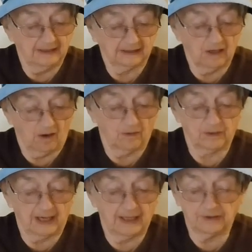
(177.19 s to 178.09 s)
called
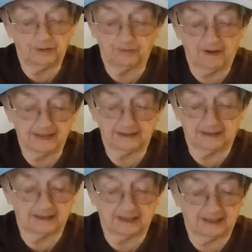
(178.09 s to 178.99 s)
a
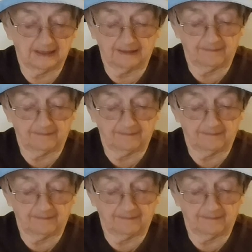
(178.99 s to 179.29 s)
Durante.